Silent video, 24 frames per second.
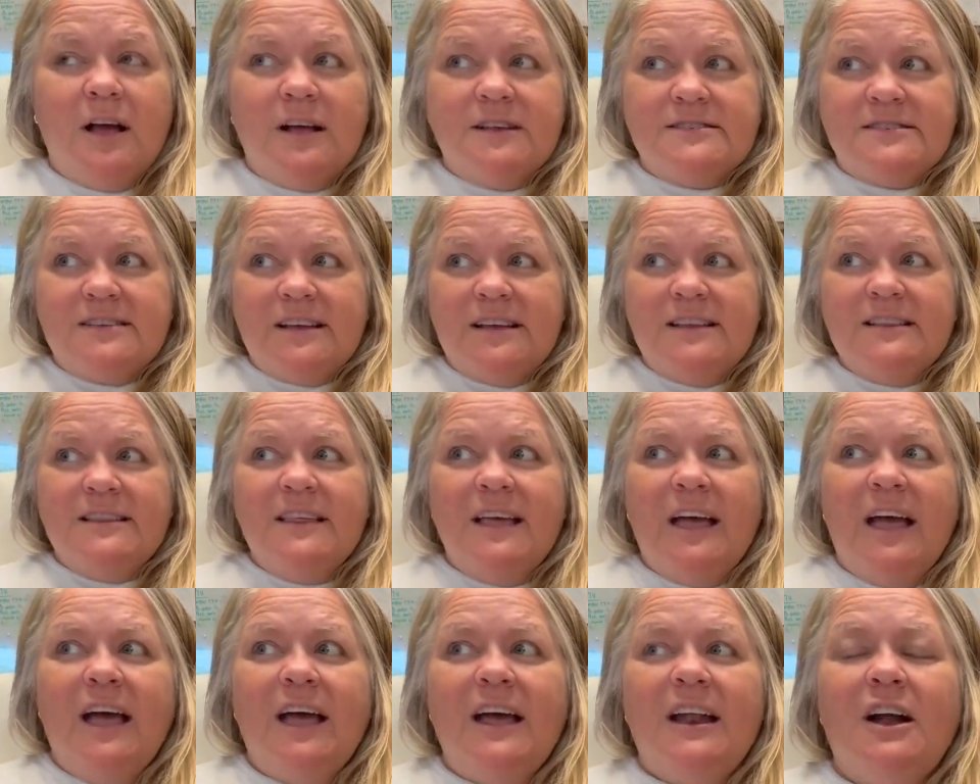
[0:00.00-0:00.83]
Said
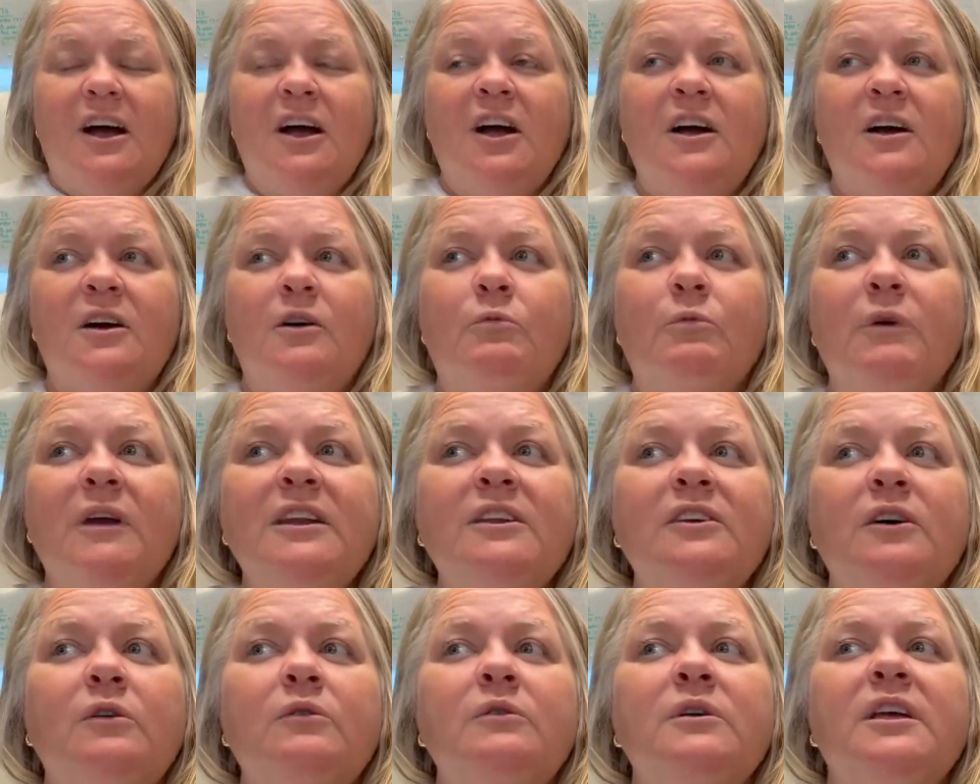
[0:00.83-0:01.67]
that we
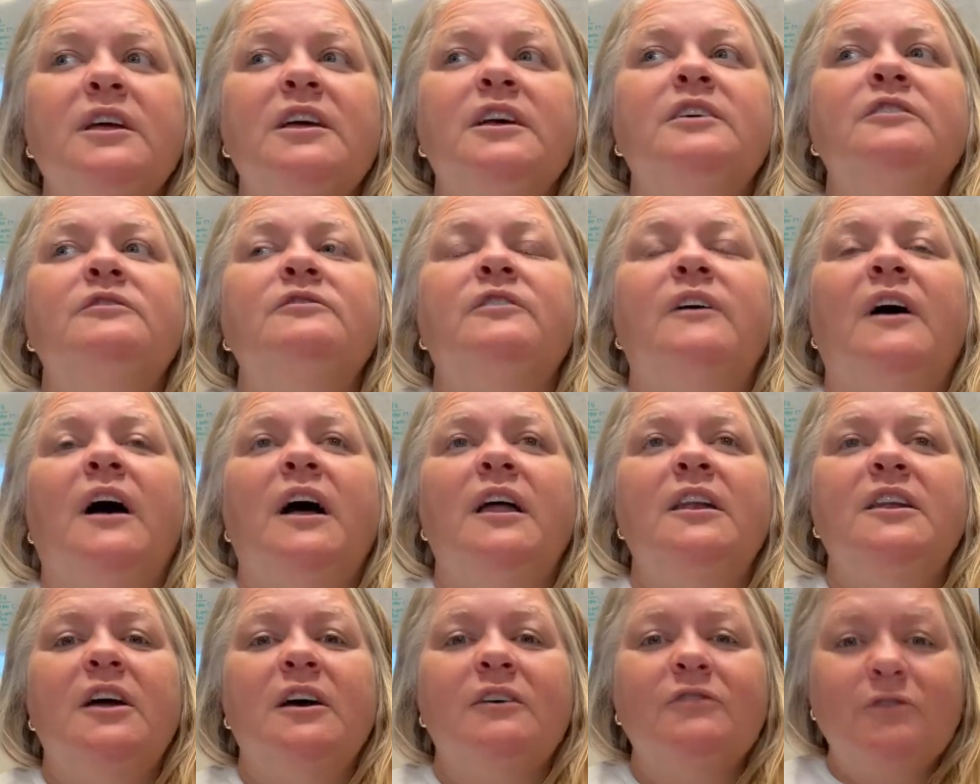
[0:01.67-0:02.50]
don't give
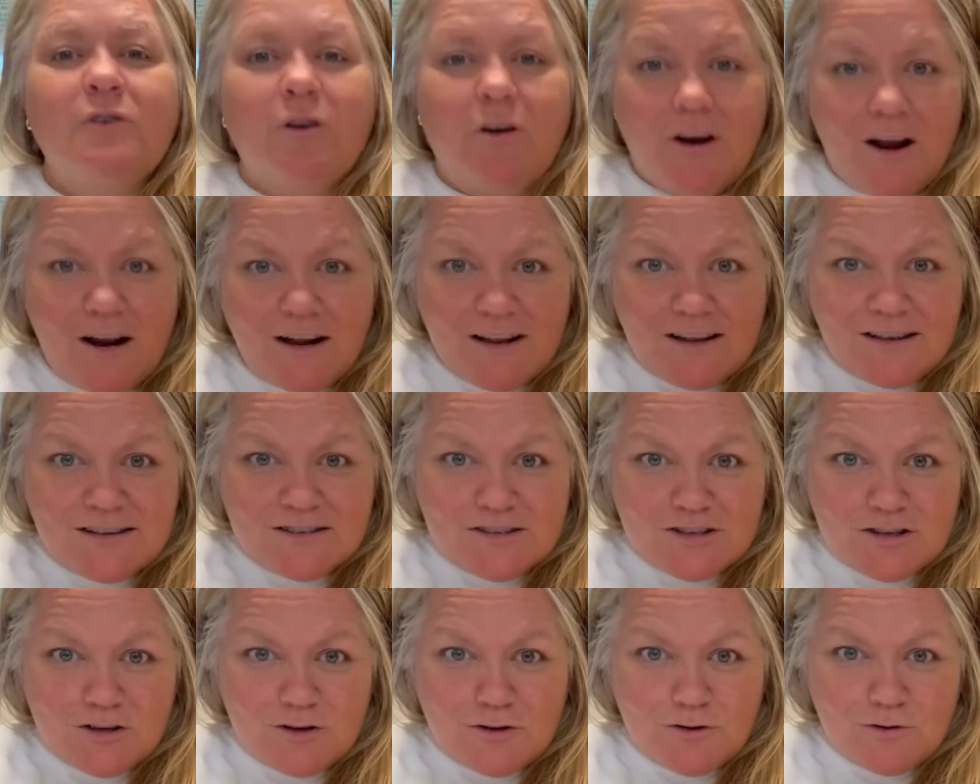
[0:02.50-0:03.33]
enough credit
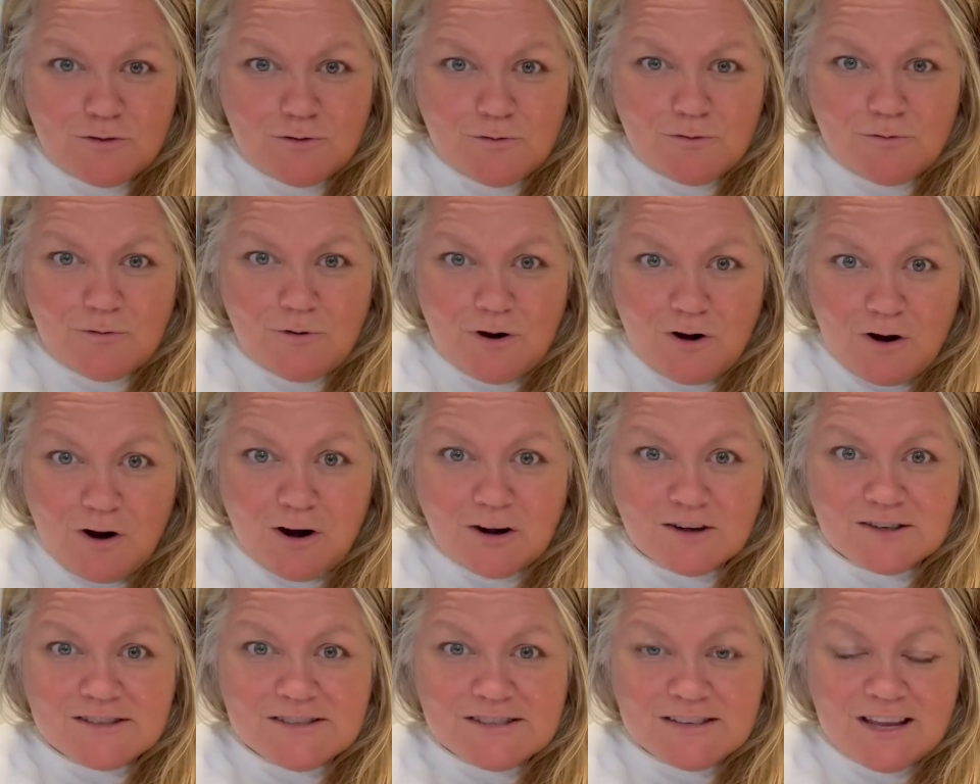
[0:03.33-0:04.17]
to
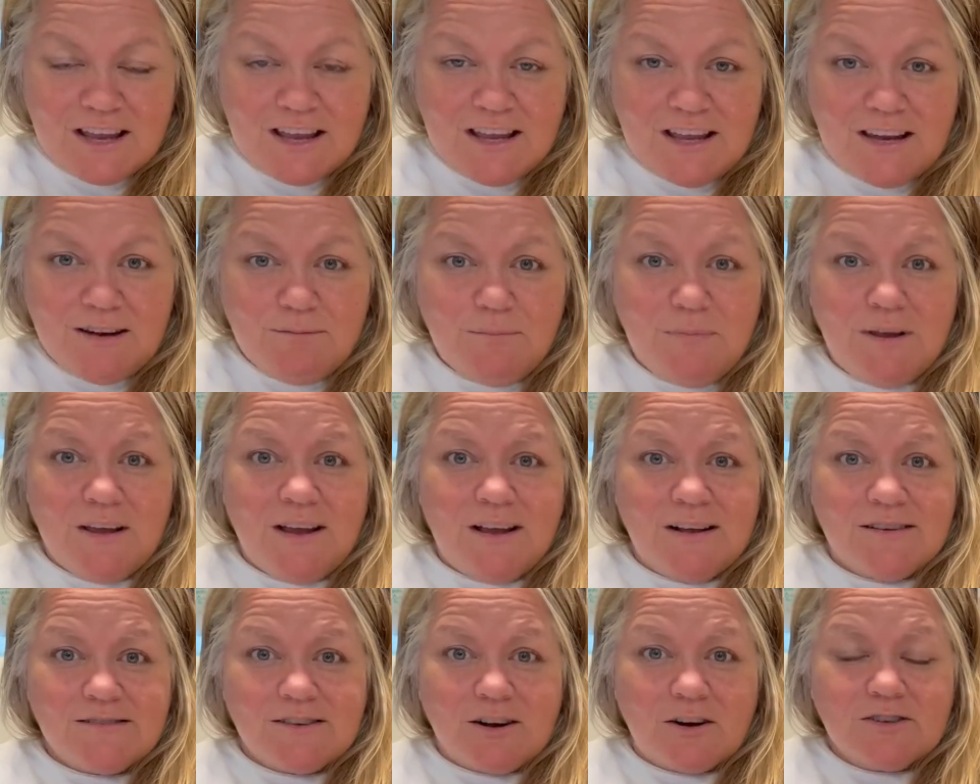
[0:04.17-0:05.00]
our skin
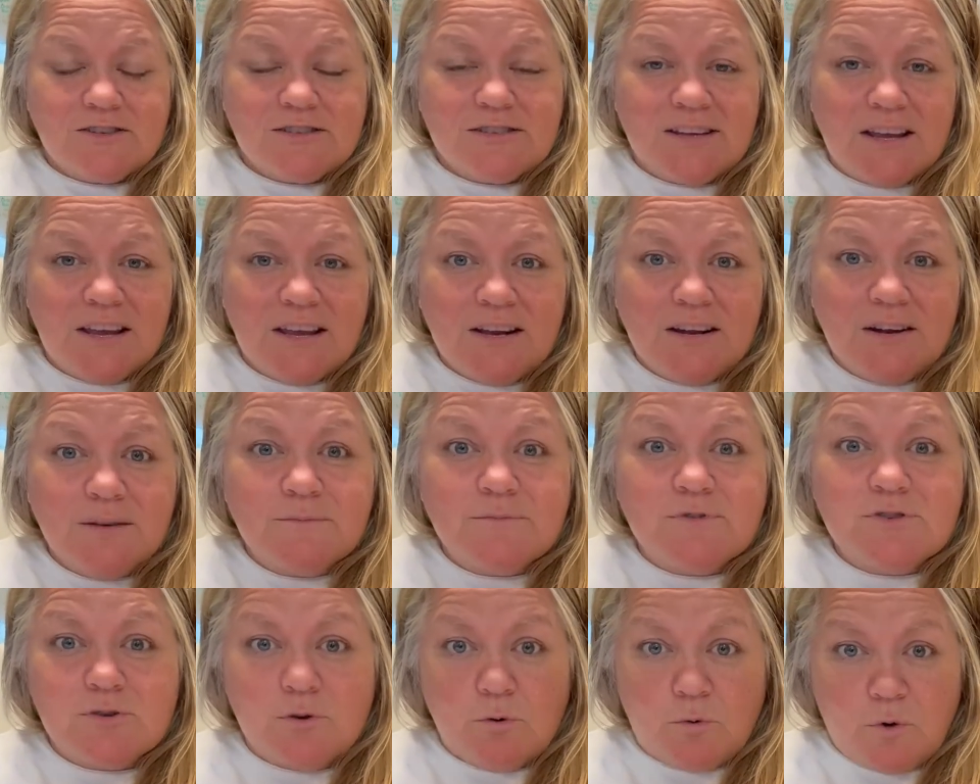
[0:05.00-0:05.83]
because our skin
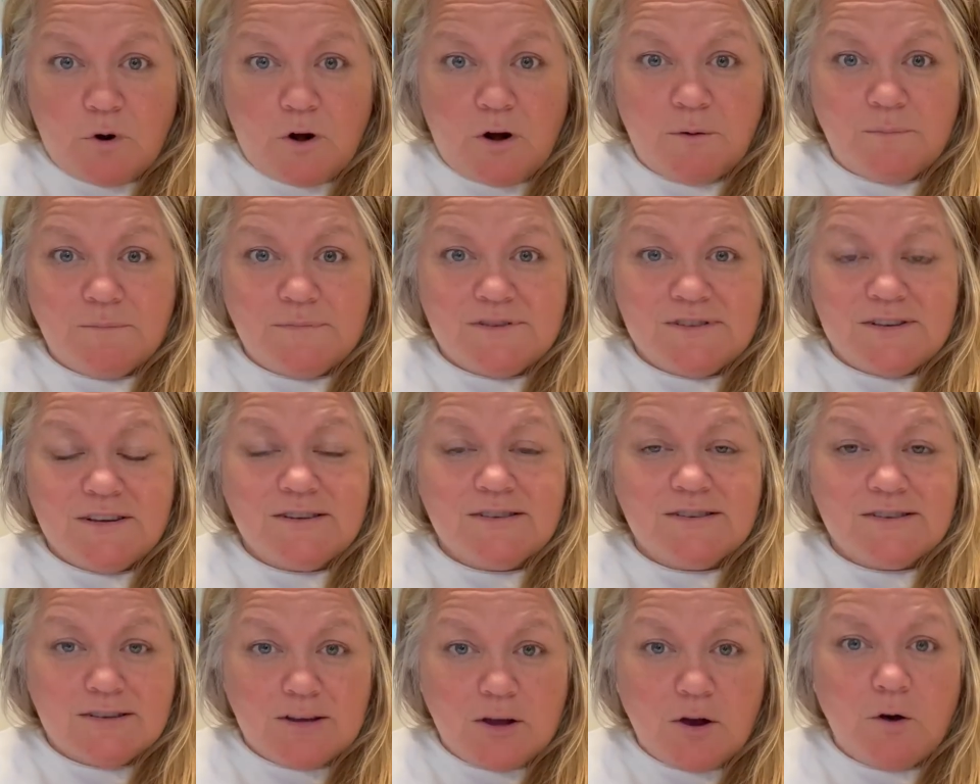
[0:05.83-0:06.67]
absorbs
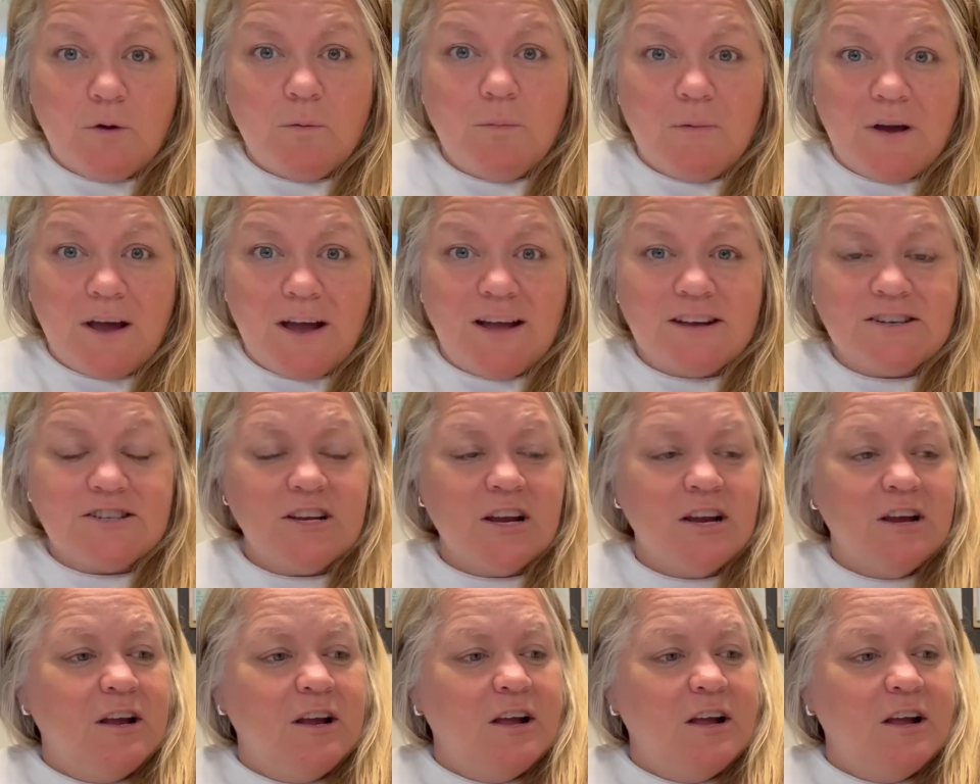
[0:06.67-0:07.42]
so much.